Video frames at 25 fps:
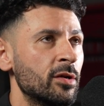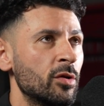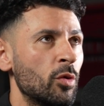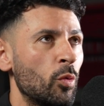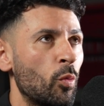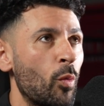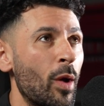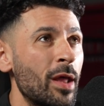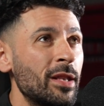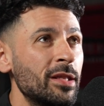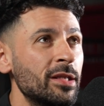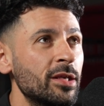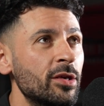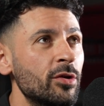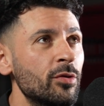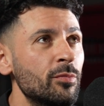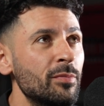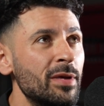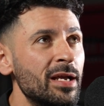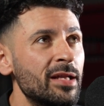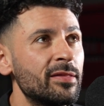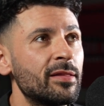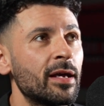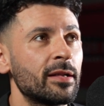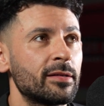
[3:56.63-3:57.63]
When you
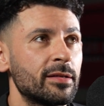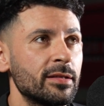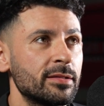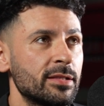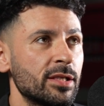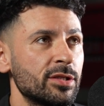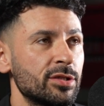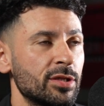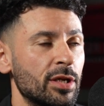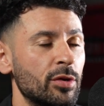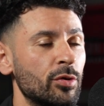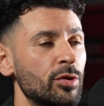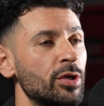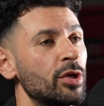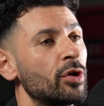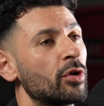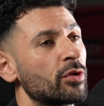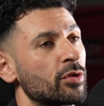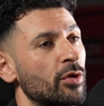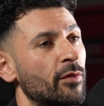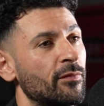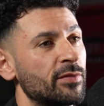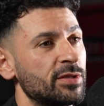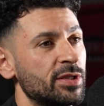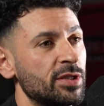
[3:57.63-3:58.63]
made that decision, I know you
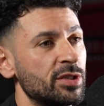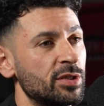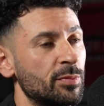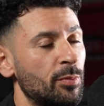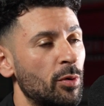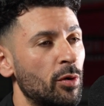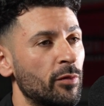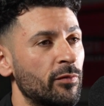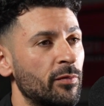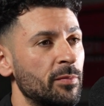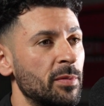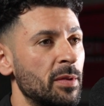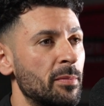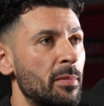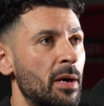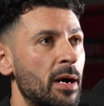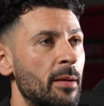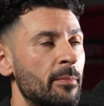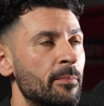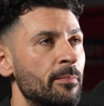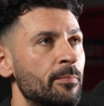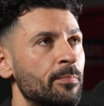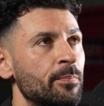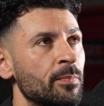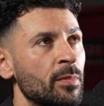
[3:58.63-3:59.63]
got obviously support from your
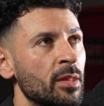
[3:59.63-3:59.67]
mum.